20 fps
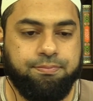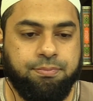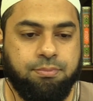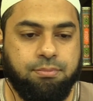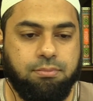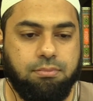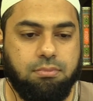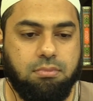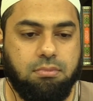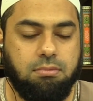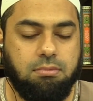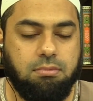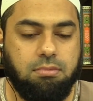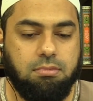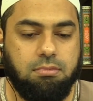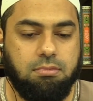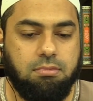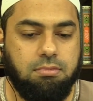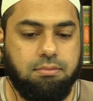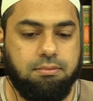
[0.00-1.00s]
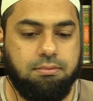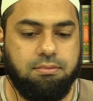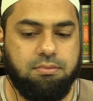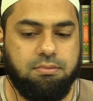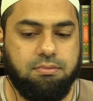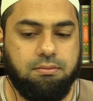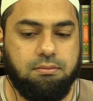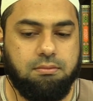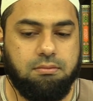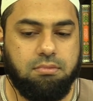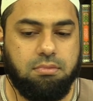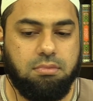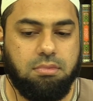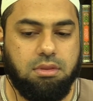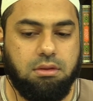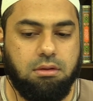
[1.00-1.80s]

Nobody speaks.